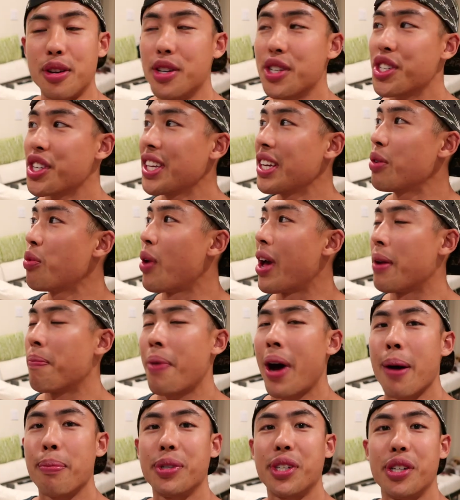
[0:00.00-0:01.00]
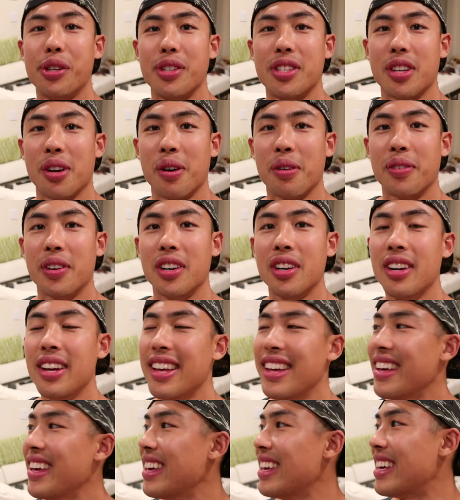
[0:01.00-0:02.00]
Usually, when Papa Chu is over,
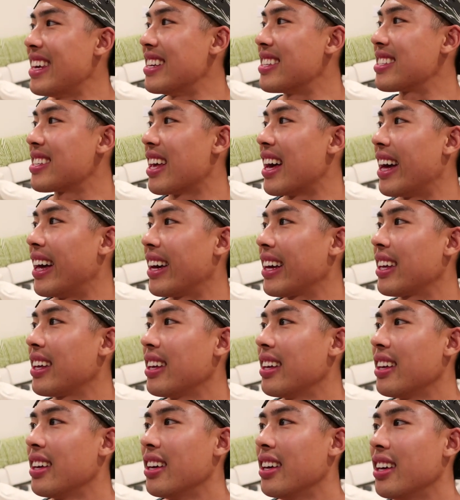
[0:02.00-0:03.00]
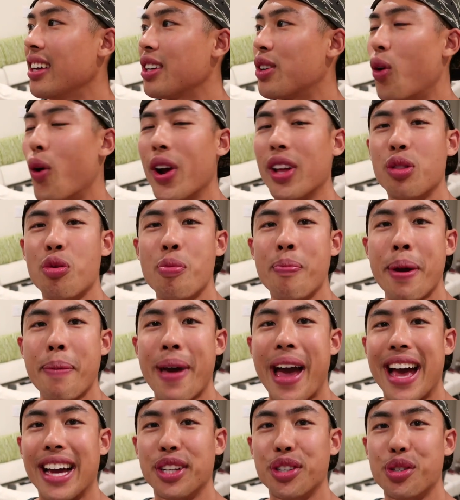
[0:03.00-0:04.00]
he's like going through my
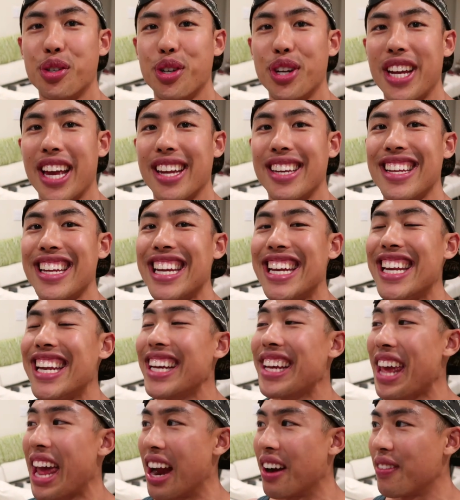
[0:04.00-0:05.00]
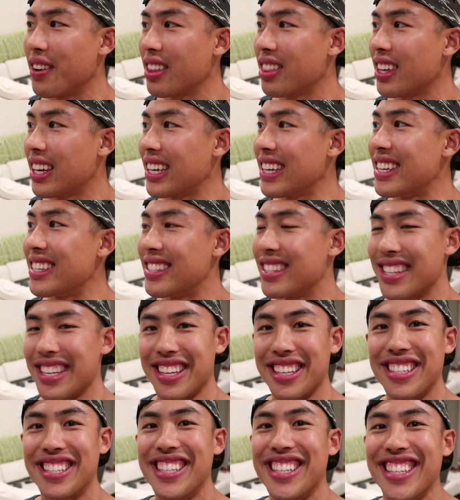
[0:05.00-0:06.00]
pantry and eating everything he
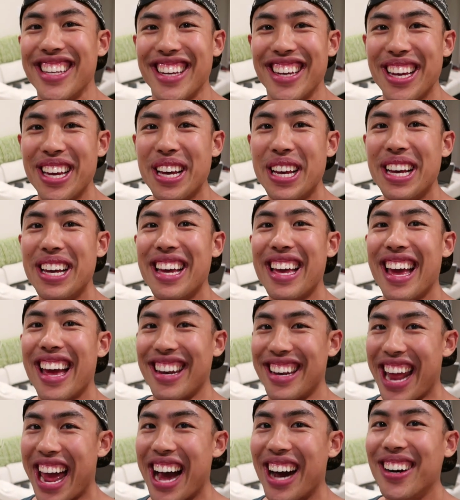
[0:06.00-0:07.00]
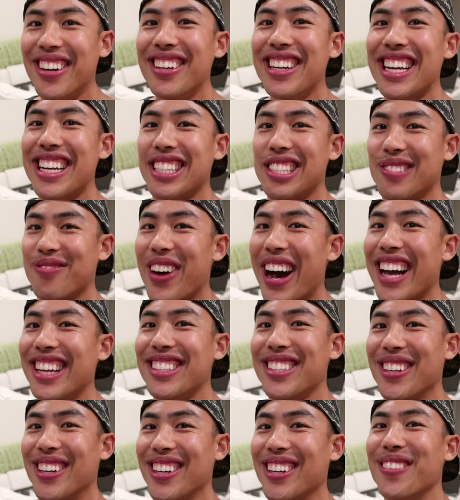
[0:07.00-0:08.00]
sees. And now it's my
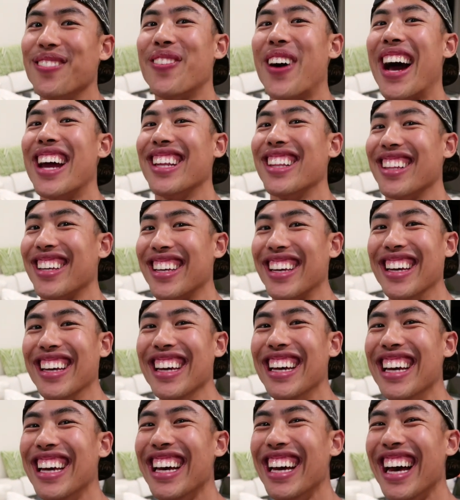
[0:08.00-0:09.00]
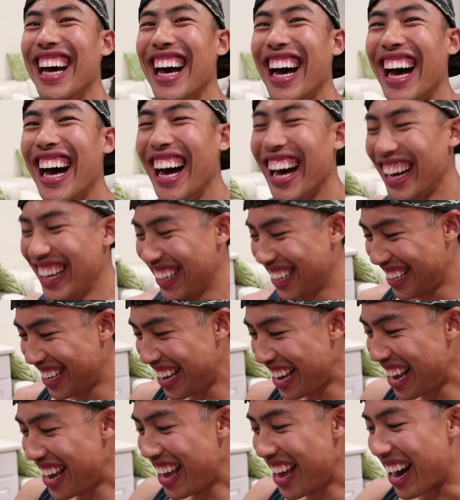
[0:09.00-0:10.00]
turn. Finally,
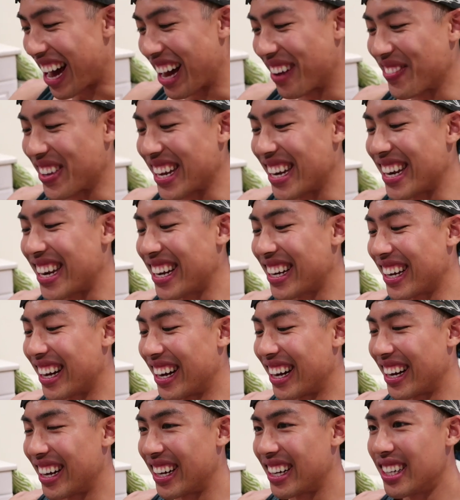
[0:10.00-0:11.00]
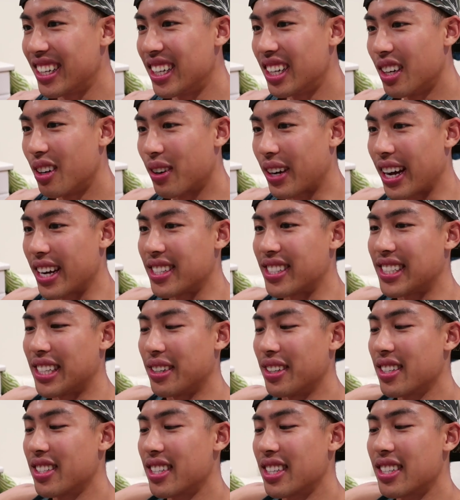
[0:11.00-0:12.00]
I'm eating. What kind of
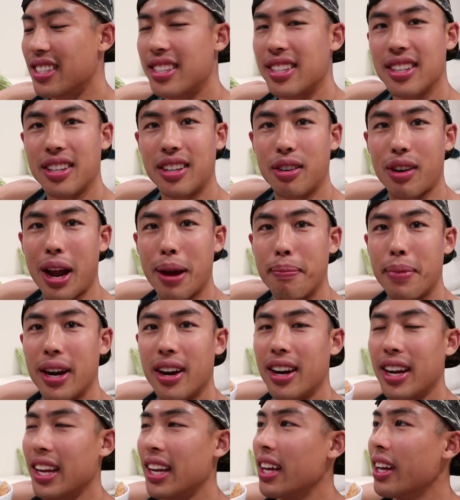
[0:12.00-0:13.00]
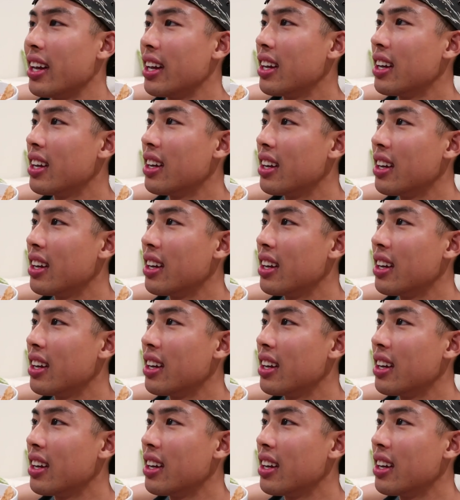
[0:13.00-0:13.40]
cereal is this? Cranberry.